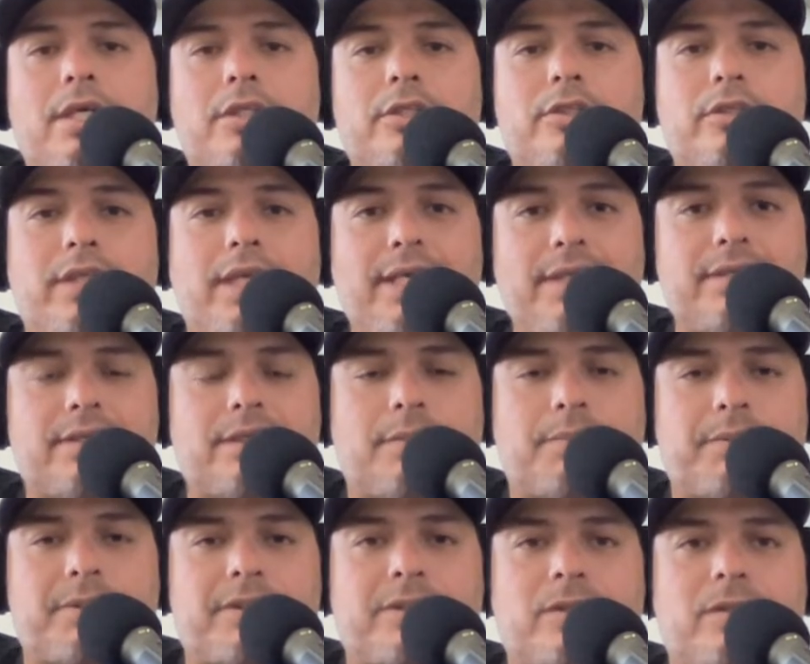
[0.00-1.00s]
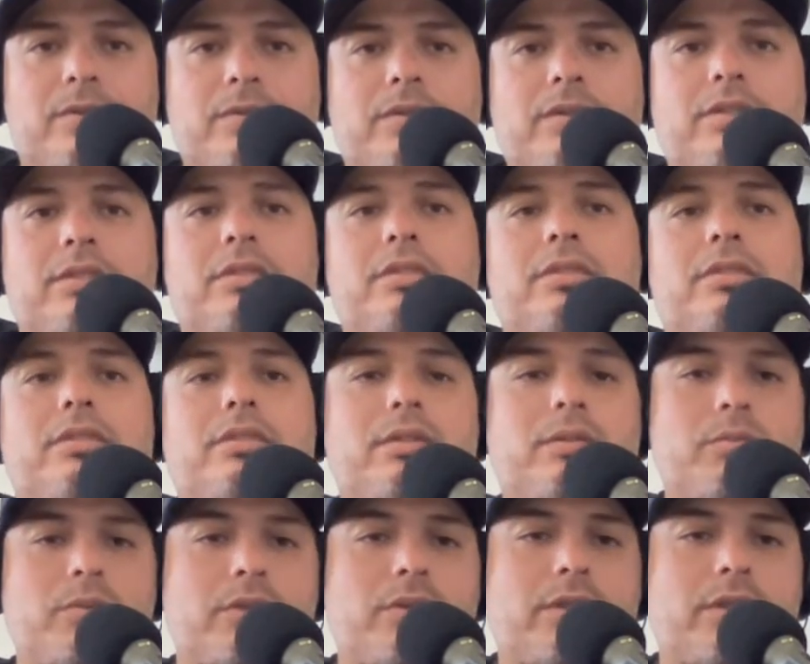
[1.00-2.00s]
Today's episode,
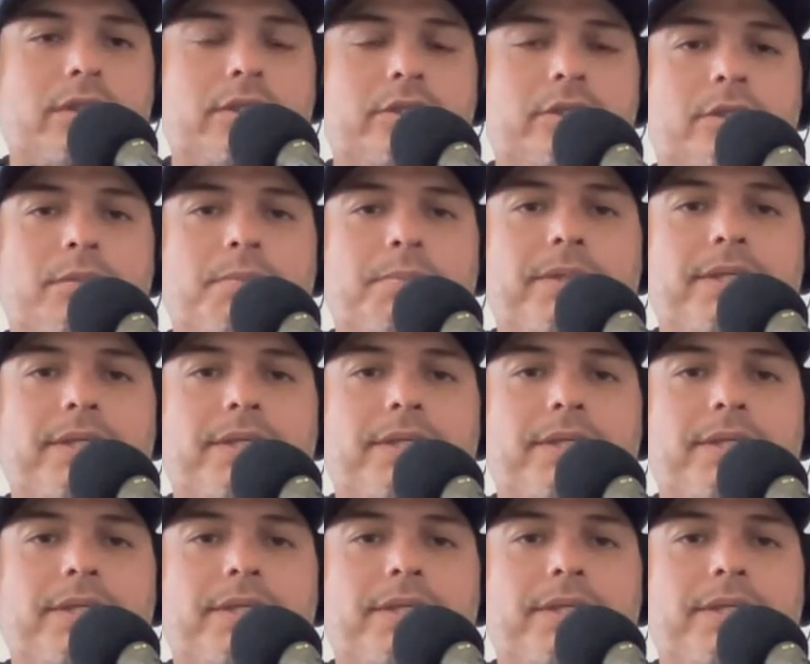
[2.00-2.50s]
we're going to jump